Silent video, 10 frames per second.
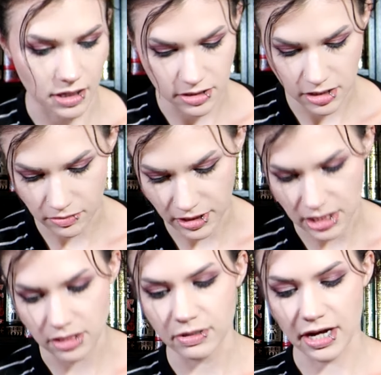Okay, so let's
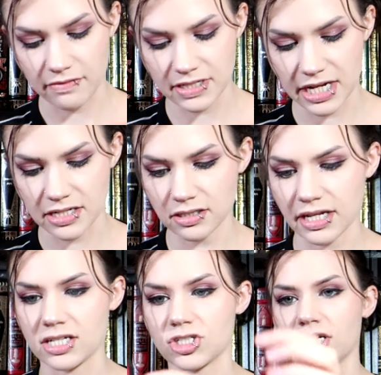see. We have stenciled
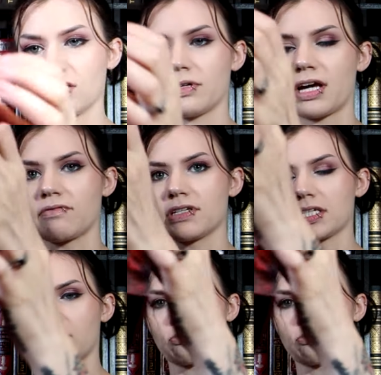edging. We have these like